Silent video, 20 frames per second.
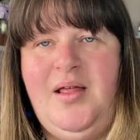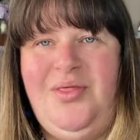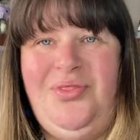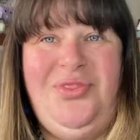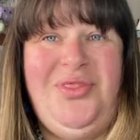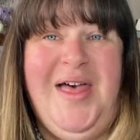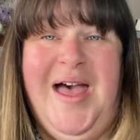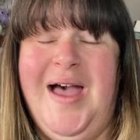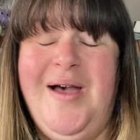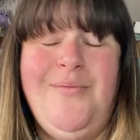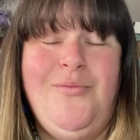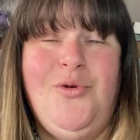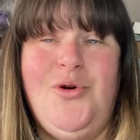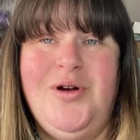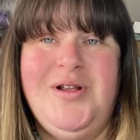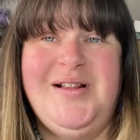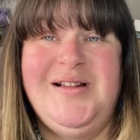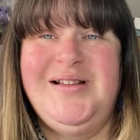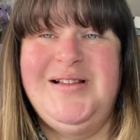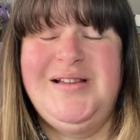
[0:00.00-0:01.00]
That
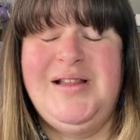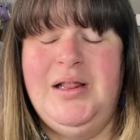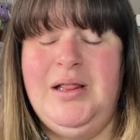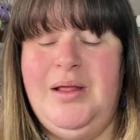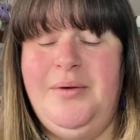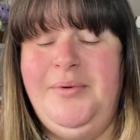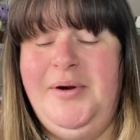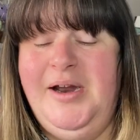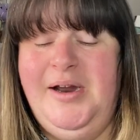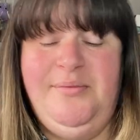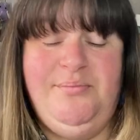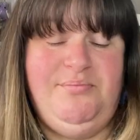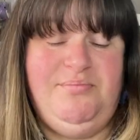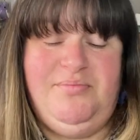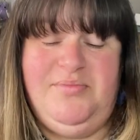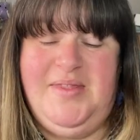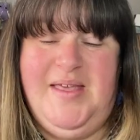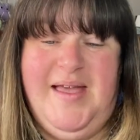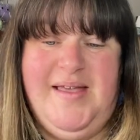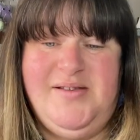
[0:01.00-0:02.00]
wasn't deliberate.
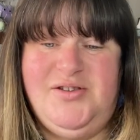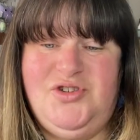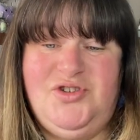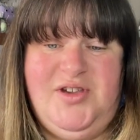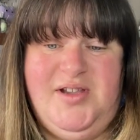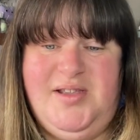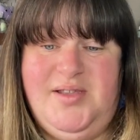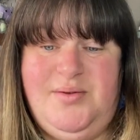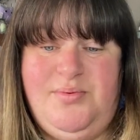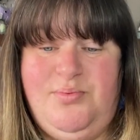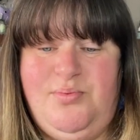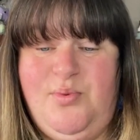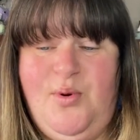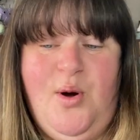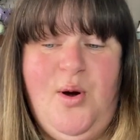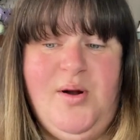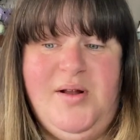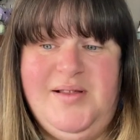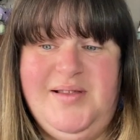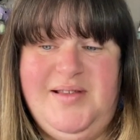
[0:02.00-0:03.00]
That's just
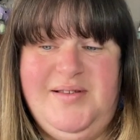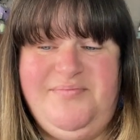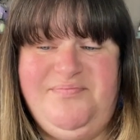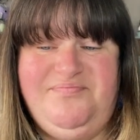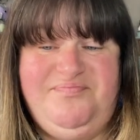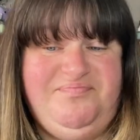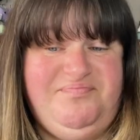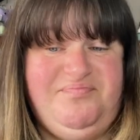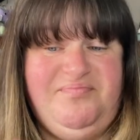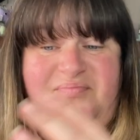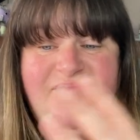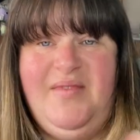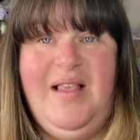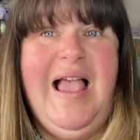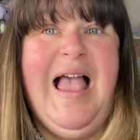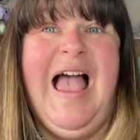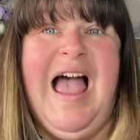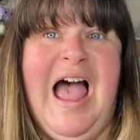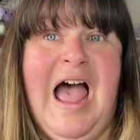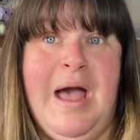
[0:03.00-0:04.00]
what
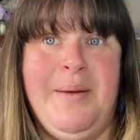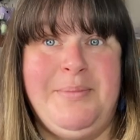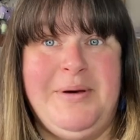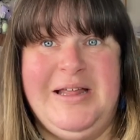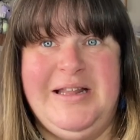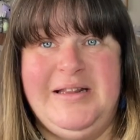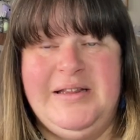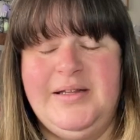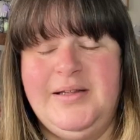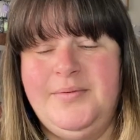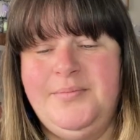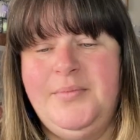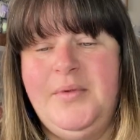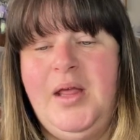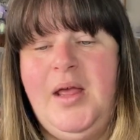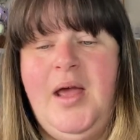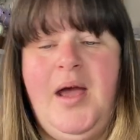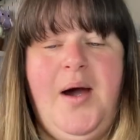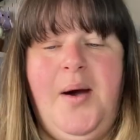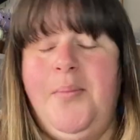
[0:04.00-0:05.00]
happened.
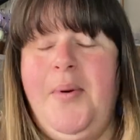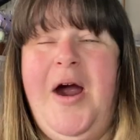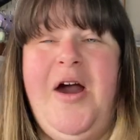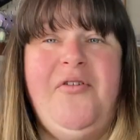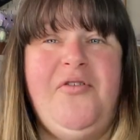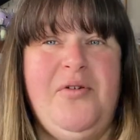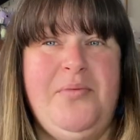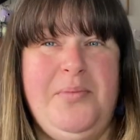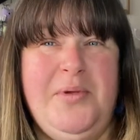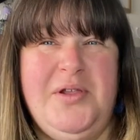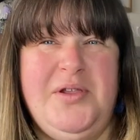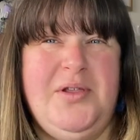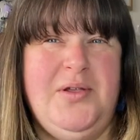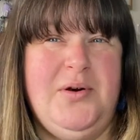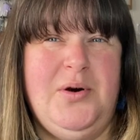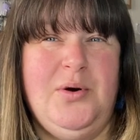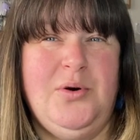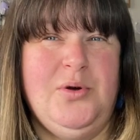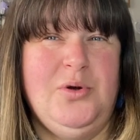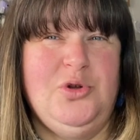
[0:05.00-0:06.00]
Apart from the
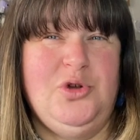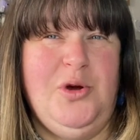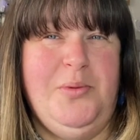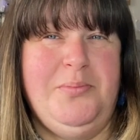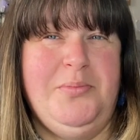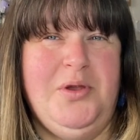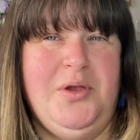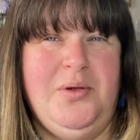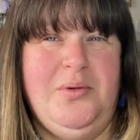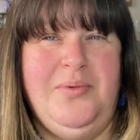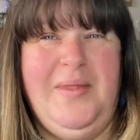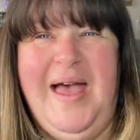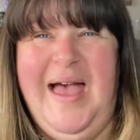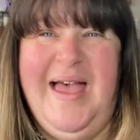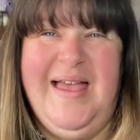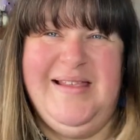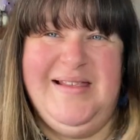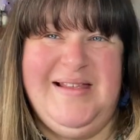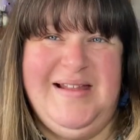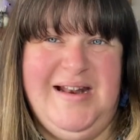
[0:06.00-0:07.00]
Sirocco jumpsuit,
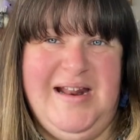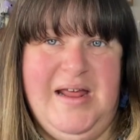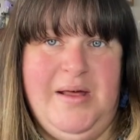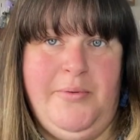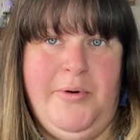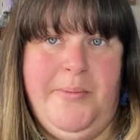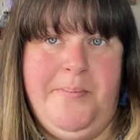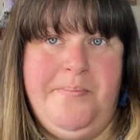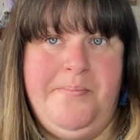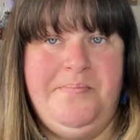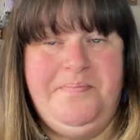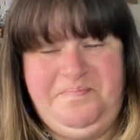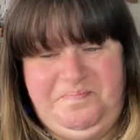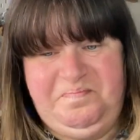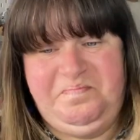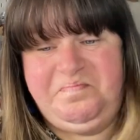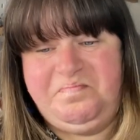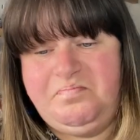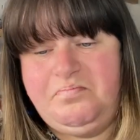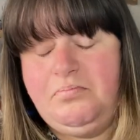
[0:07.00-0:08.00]
that is a knit one.
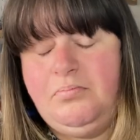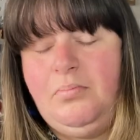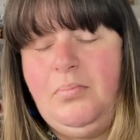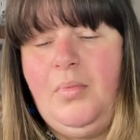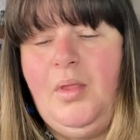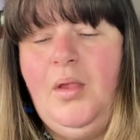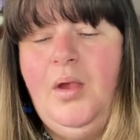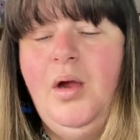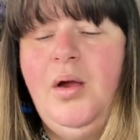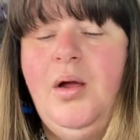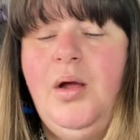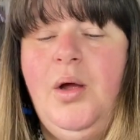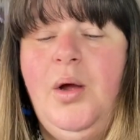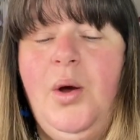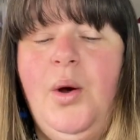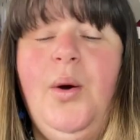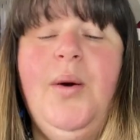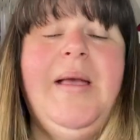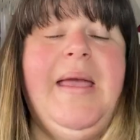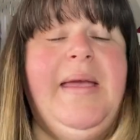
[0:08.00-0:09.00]

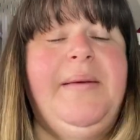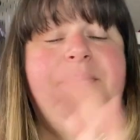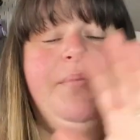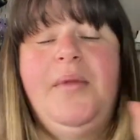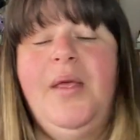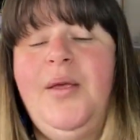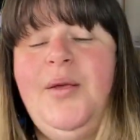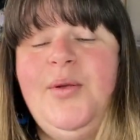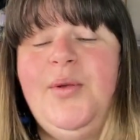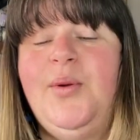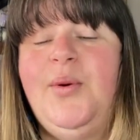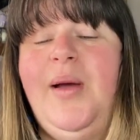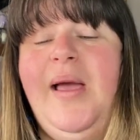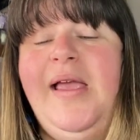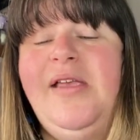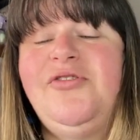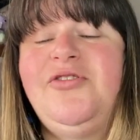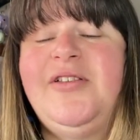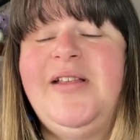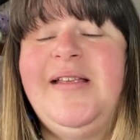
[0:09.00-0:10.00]
Okay, so
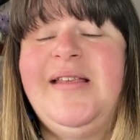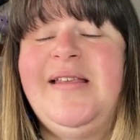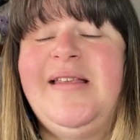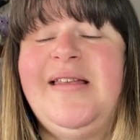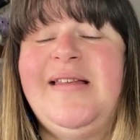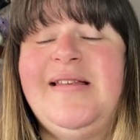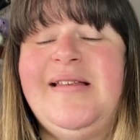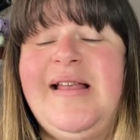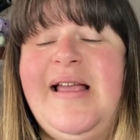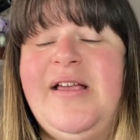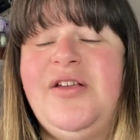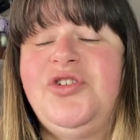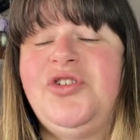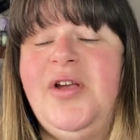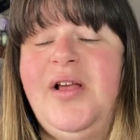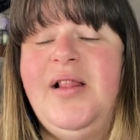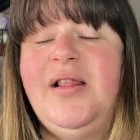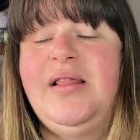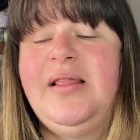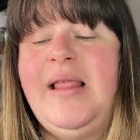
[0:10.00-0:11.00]
Itch to Stitch
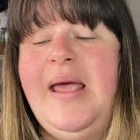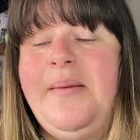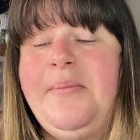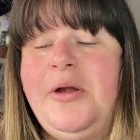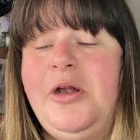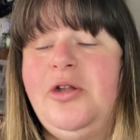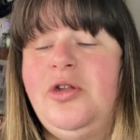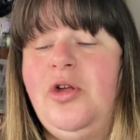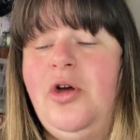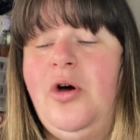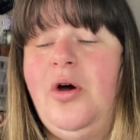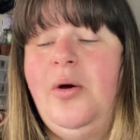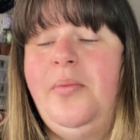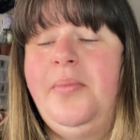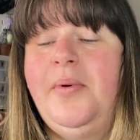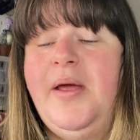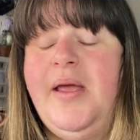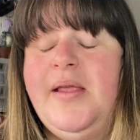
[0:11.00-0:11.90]
Lemon Top.